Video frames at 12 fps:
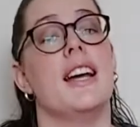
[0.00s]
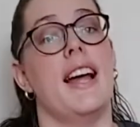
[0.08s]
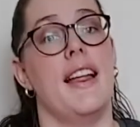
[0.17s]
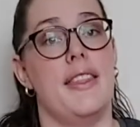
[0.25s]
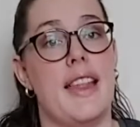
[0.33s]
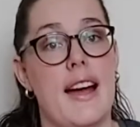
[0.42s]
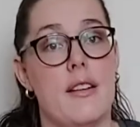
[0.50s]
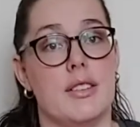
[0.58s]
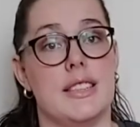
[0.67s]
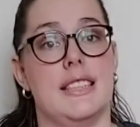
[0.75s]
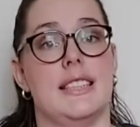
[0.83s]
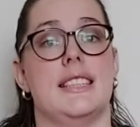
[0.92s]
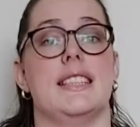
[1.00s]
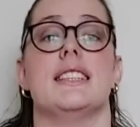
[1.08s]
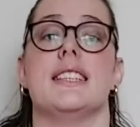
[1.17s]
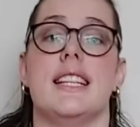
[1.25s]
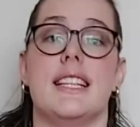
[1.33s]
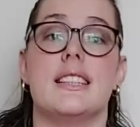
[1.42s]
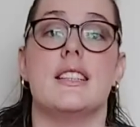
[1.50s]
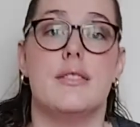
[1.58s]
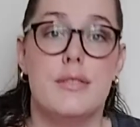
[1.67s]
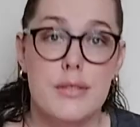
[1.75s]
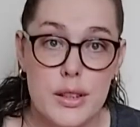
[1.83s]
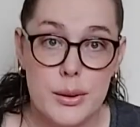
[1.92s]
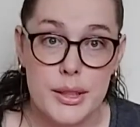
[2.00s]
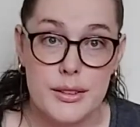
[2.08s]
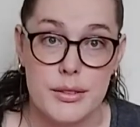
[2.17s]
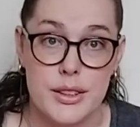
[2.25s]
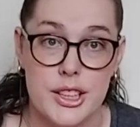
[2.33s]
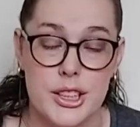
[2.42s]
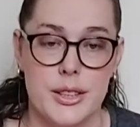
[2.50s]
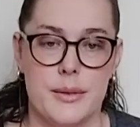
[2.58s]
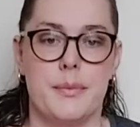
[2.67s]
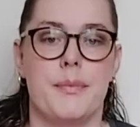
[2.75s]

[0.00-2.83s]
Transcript: and that resistance is fluid friction.